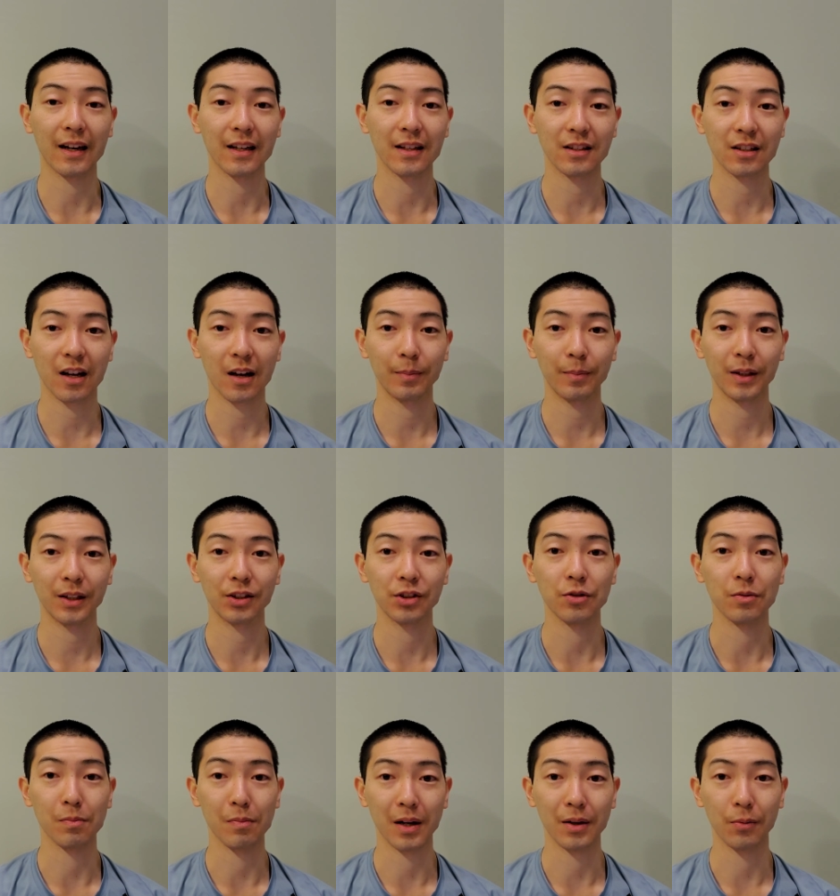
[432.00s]
any topics
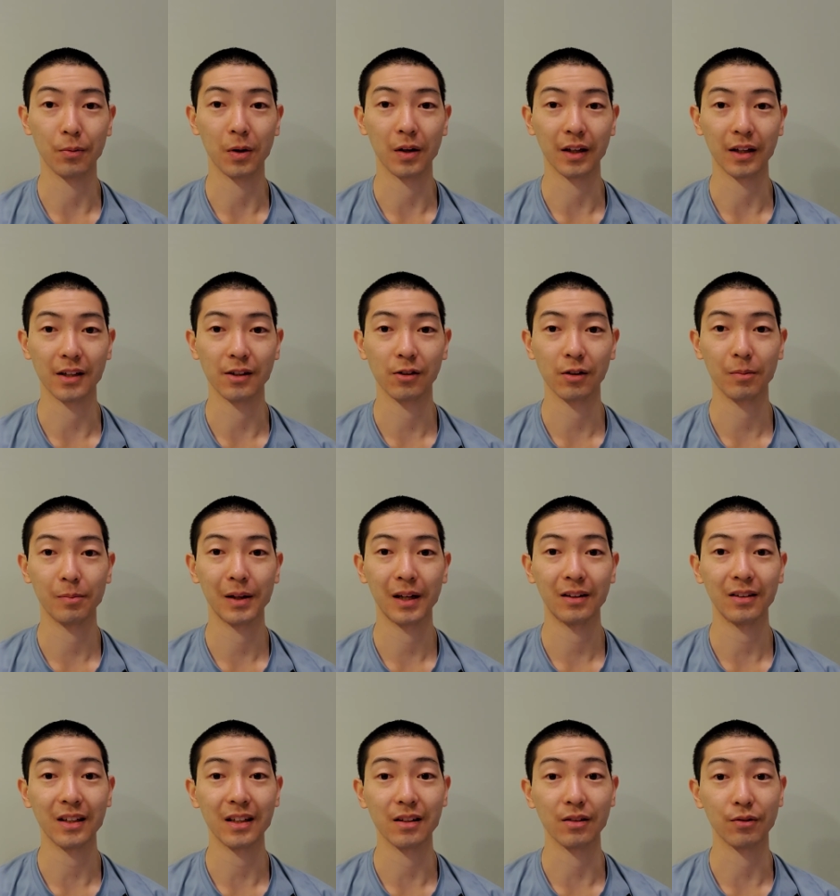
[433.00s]
you might want to hear
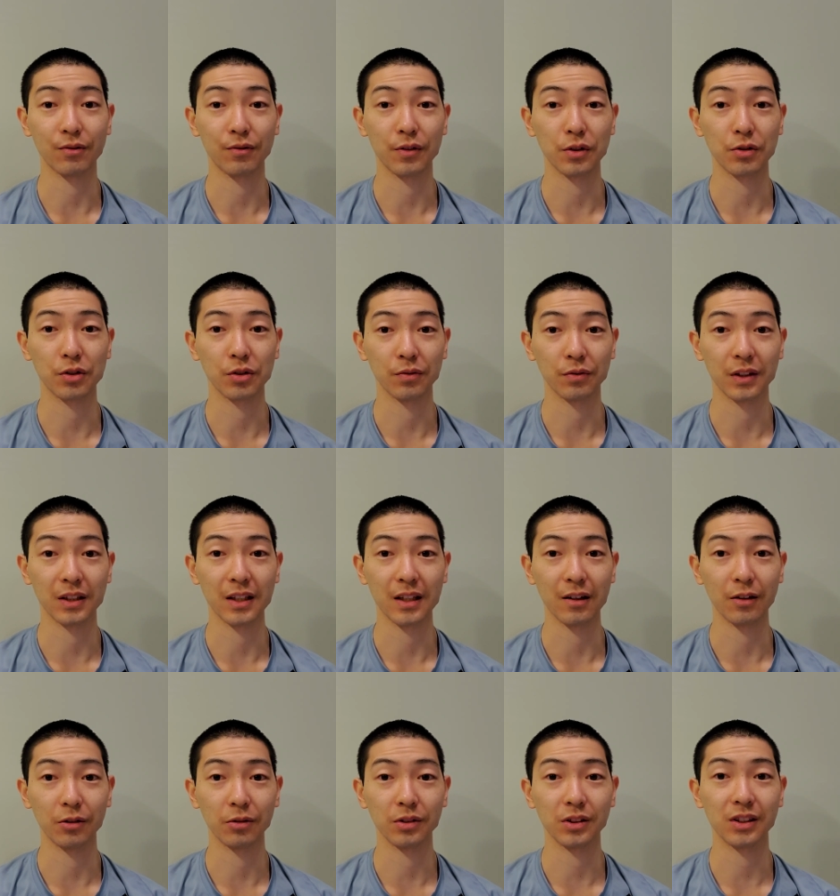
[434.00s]
about in future
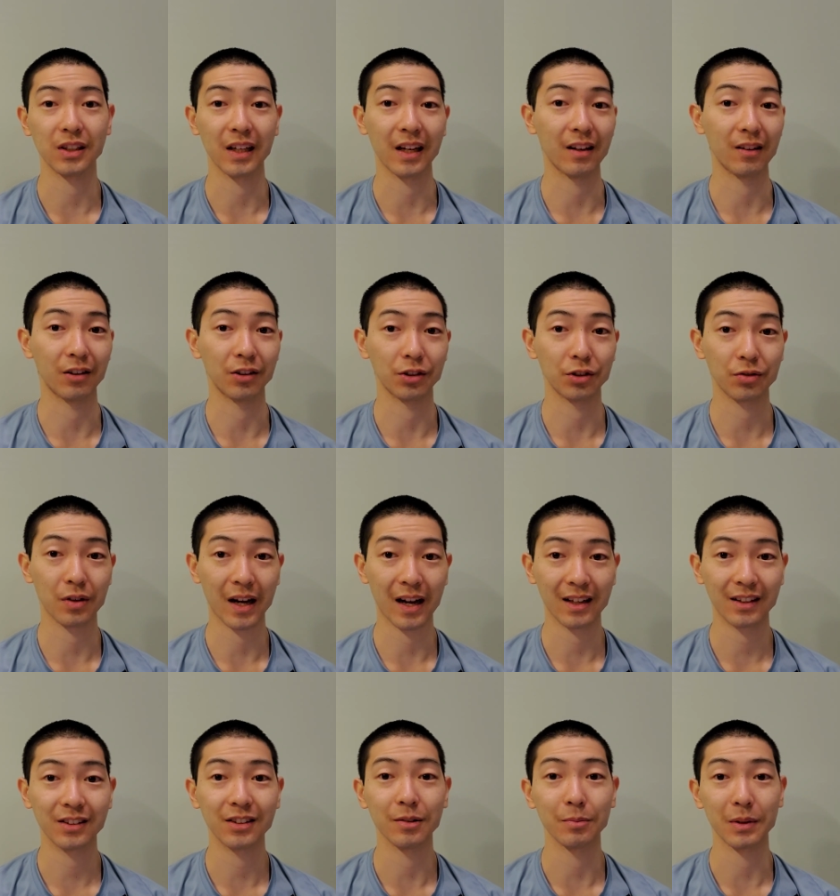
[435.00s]
videos to get on
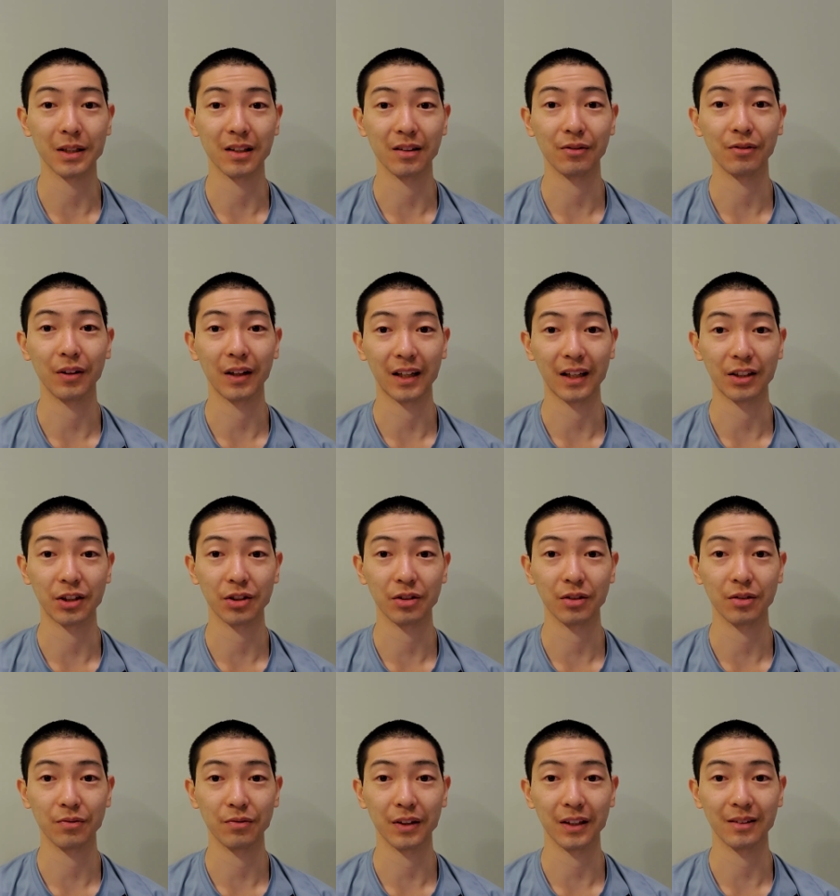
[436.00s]
track to being
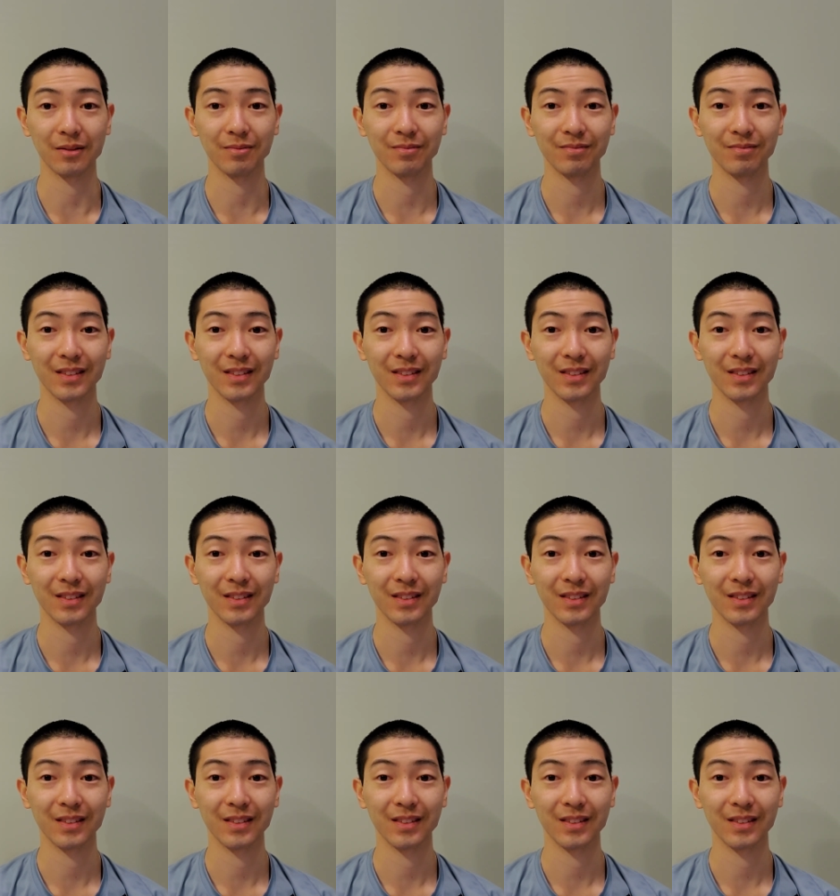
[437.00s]
financially fit.